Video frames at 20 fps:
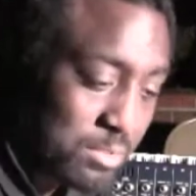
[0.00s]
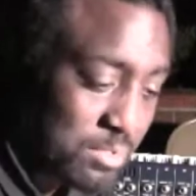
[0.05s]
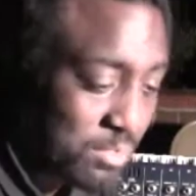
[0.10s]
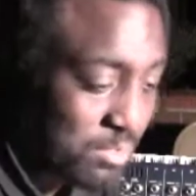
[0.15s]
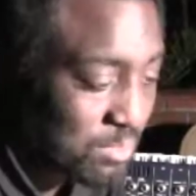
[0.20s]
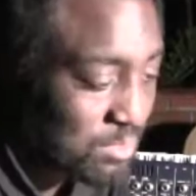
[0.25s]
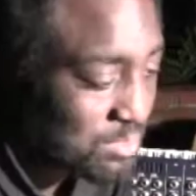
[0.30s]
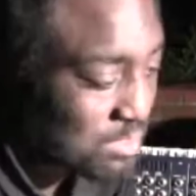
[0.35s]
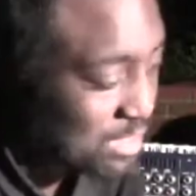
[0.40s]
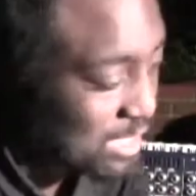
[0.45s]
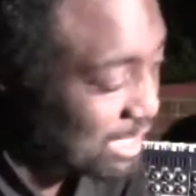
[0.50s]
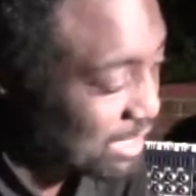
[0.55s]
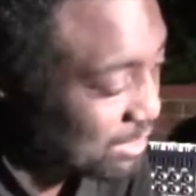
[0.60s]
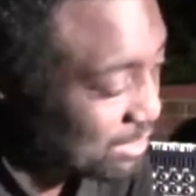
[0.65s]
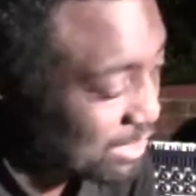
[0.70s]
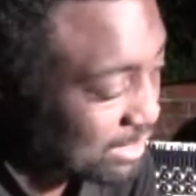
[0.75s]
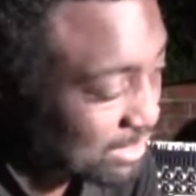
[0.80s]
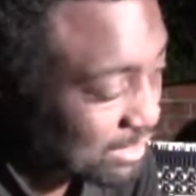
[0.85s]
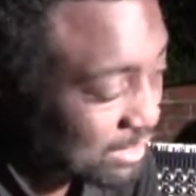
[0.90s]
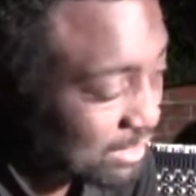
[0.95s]
So you see how you
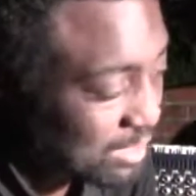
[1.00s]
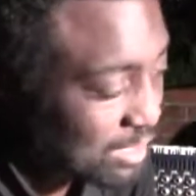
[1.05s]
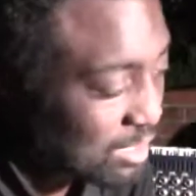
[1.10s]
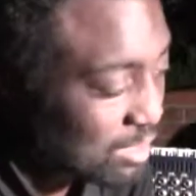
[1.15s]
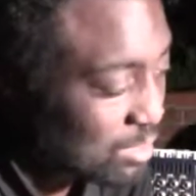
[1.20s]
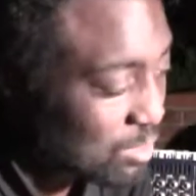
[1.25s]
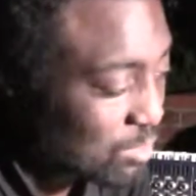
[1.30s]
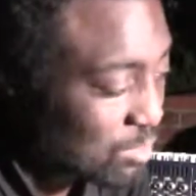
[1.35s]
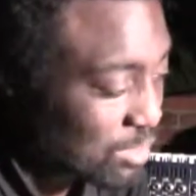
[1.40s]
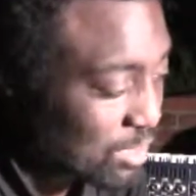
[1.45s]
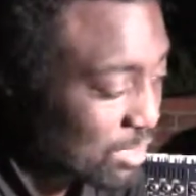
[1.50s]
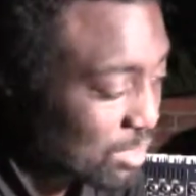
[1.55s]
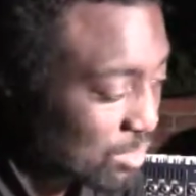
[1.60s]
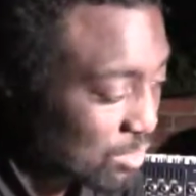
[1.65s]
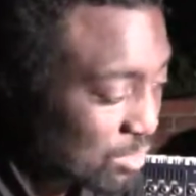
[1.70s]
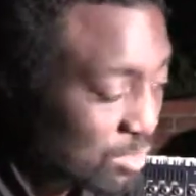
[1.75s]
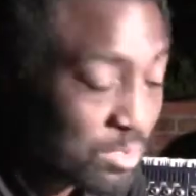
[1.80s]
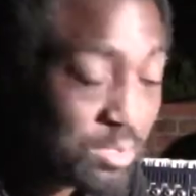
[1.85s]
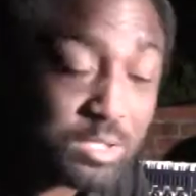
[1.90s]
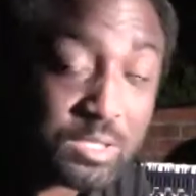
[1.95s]
got the yellow and
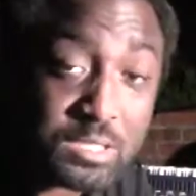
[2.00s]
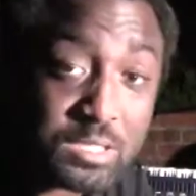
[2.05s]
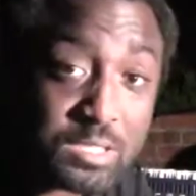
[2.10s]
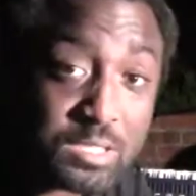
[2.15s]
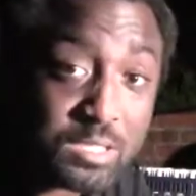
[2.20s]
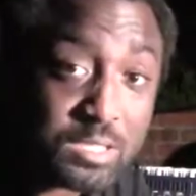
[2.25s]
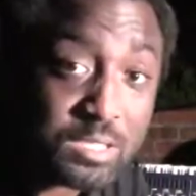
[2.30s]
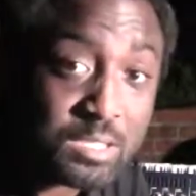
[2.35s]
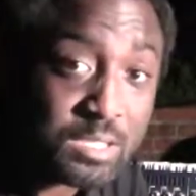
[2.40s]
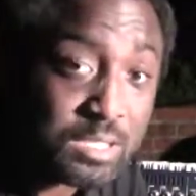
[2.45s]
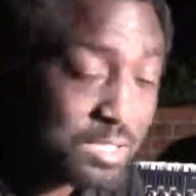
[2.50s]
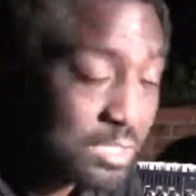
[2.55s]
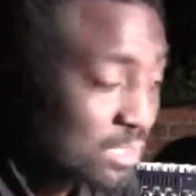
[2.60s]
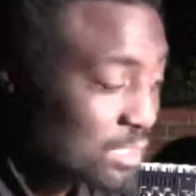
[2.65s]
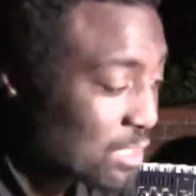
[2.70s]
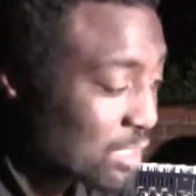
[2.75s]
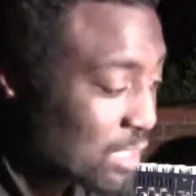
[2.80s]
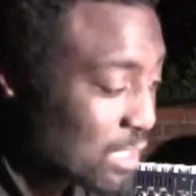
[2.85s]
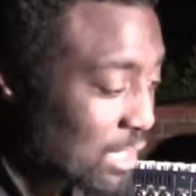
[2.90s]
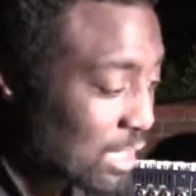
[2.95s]
orange
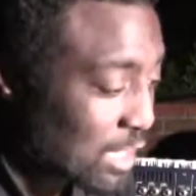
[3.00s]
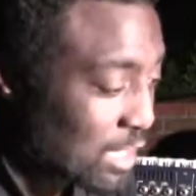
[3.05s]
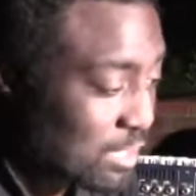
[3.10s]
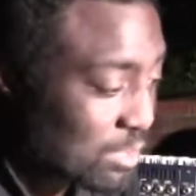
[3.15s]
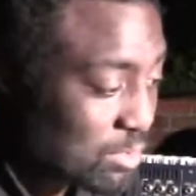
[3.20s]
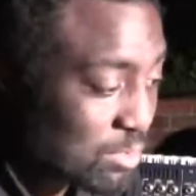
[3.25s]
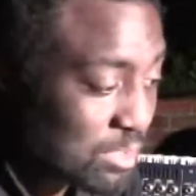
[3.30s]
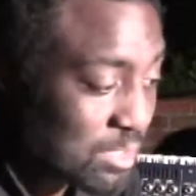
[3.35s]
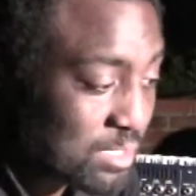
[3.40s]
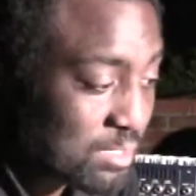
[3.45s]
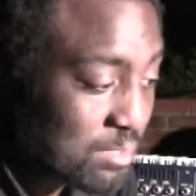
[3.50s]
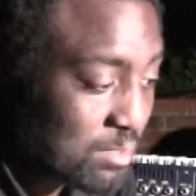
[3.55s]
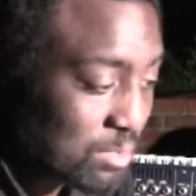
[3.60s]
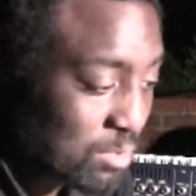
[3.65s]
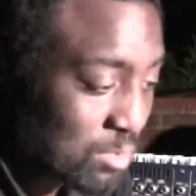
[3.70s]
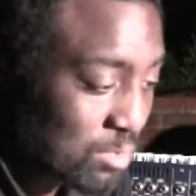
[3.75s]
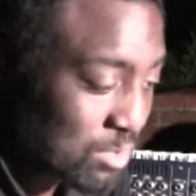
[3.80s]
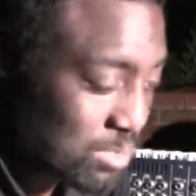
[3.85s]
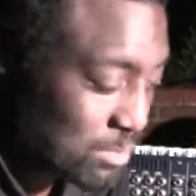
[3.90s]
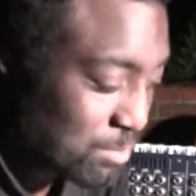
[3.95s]
into this
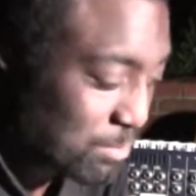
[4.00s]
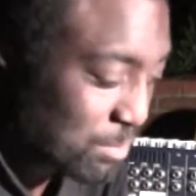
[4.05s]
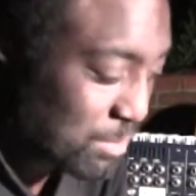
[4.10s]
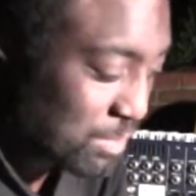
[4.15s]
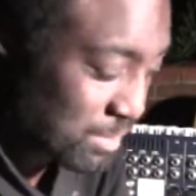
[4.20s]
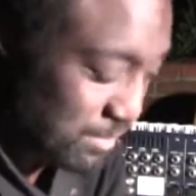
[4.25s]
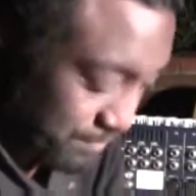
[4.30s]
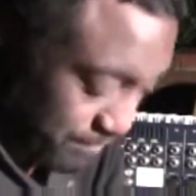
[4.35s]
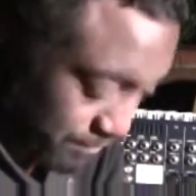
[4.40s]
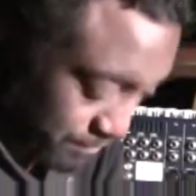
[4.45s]
orange pit?